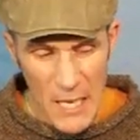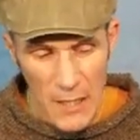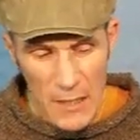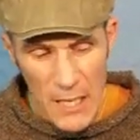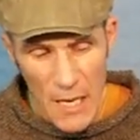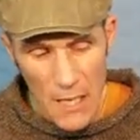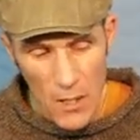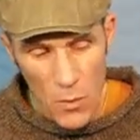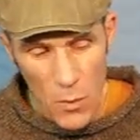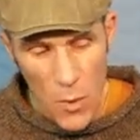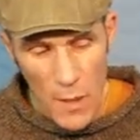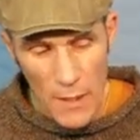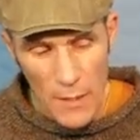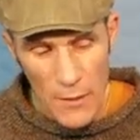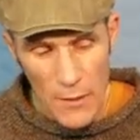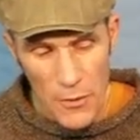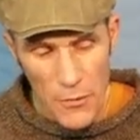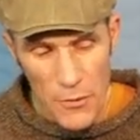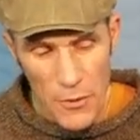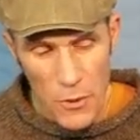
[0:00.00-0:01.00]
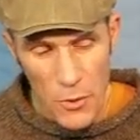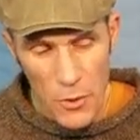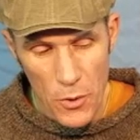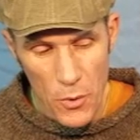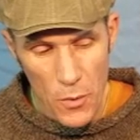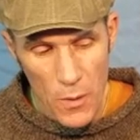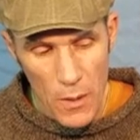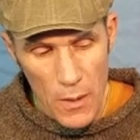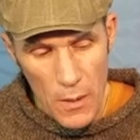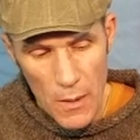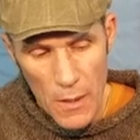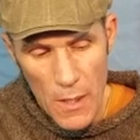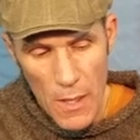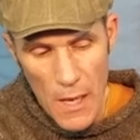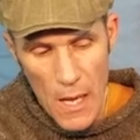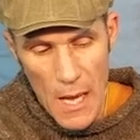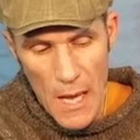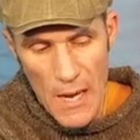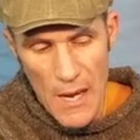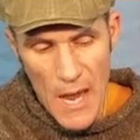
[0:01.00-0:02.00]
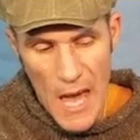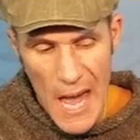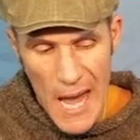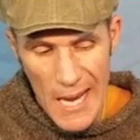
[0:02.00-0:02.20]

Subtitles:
I kind of wanted to do an